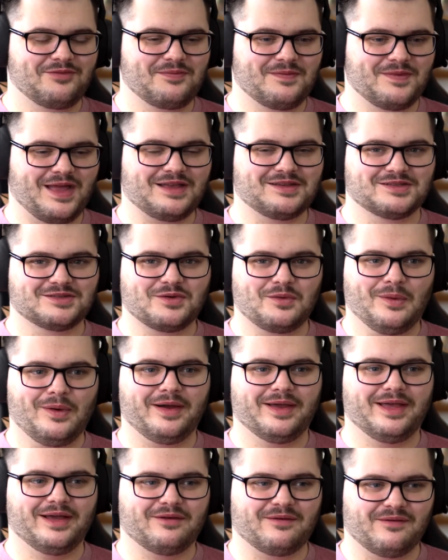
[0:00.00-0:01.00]
that's
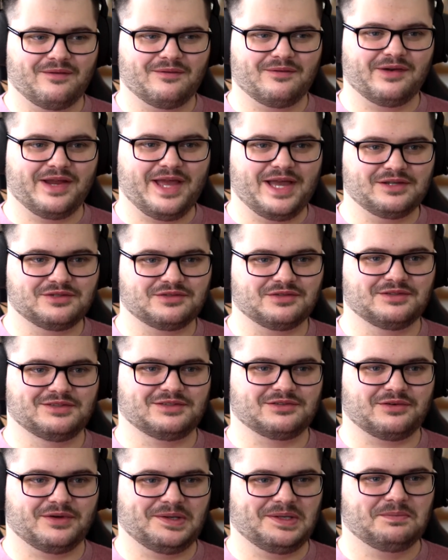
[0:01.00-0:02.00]
quite a
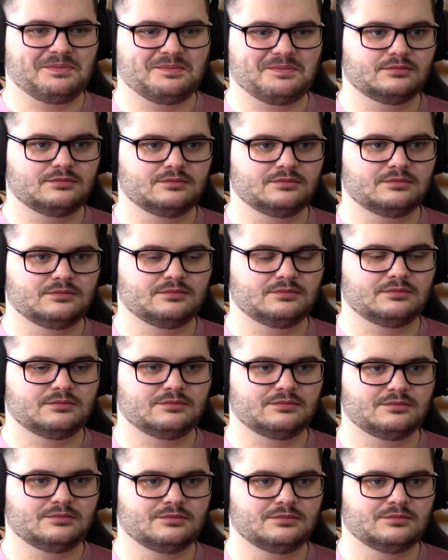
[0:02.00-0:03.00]
re-entrance rate.
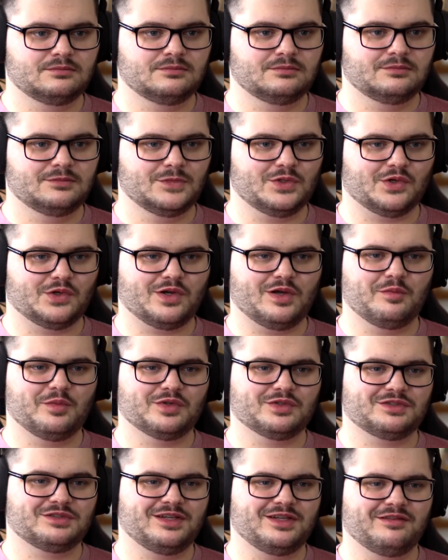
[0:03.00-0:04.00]
Oh, come
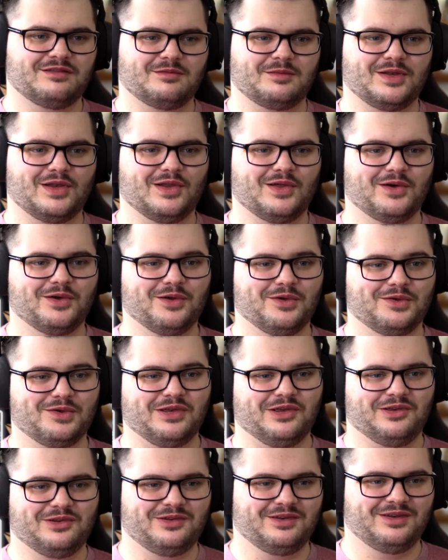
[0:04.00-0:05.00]
on, just leave him
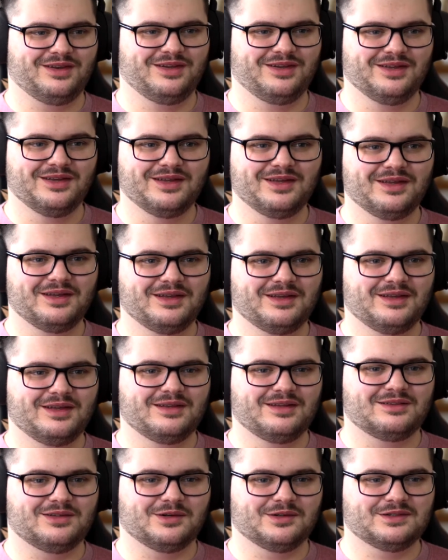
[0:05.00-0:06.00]
alone.
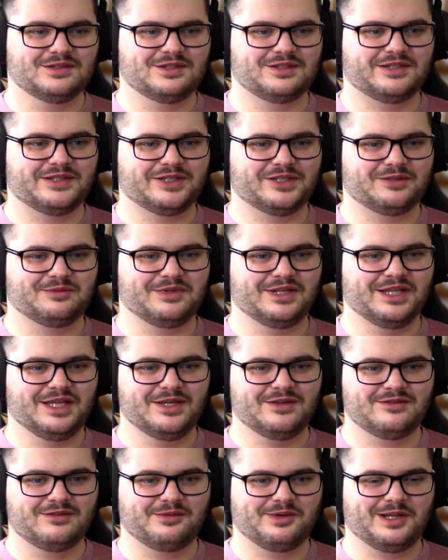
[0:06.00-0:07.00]
Dr. Doom,
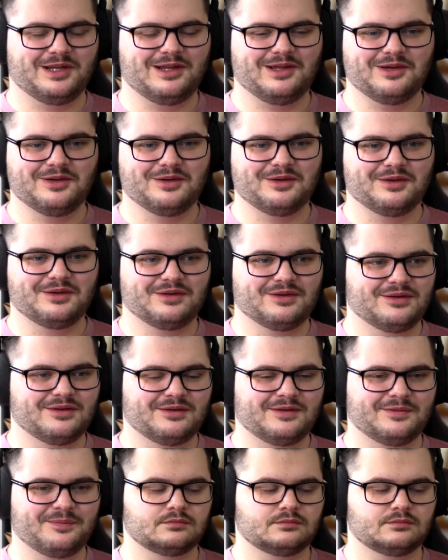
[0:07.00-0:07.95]
leave him alone.